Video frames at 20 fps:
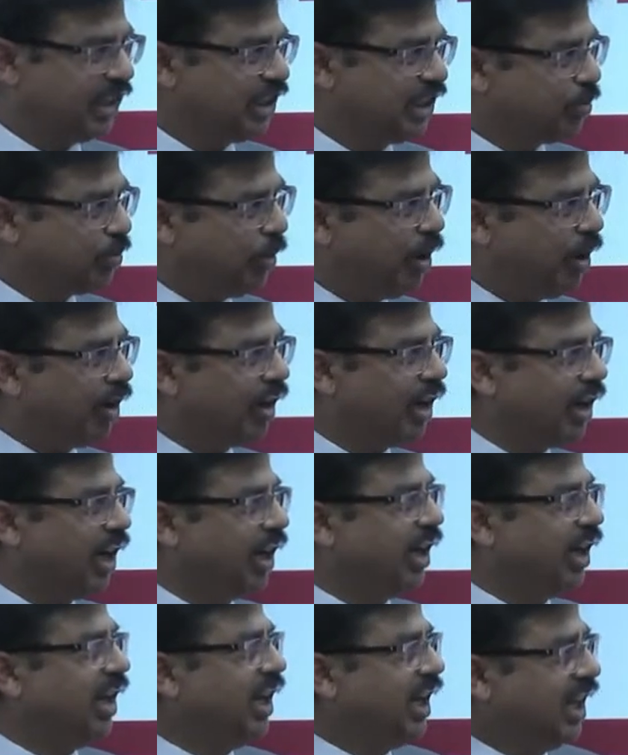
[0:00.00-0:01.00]

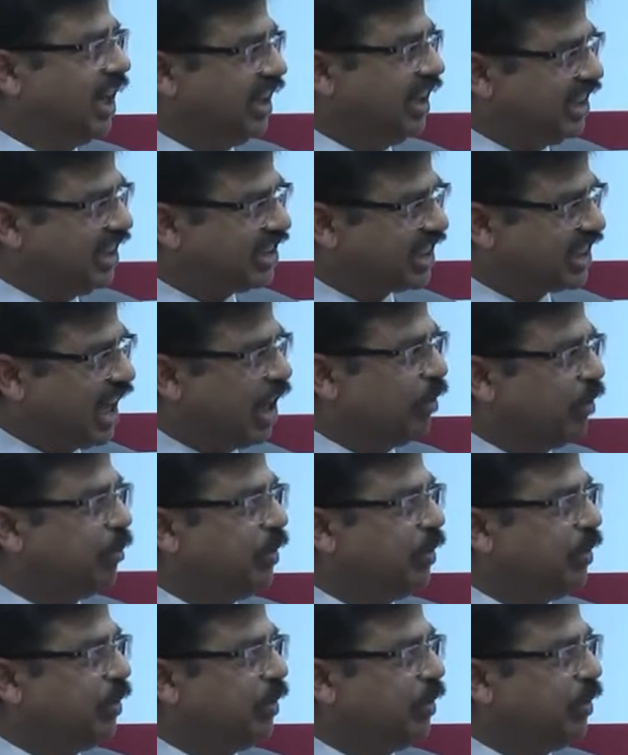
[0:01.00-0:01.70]
small, this can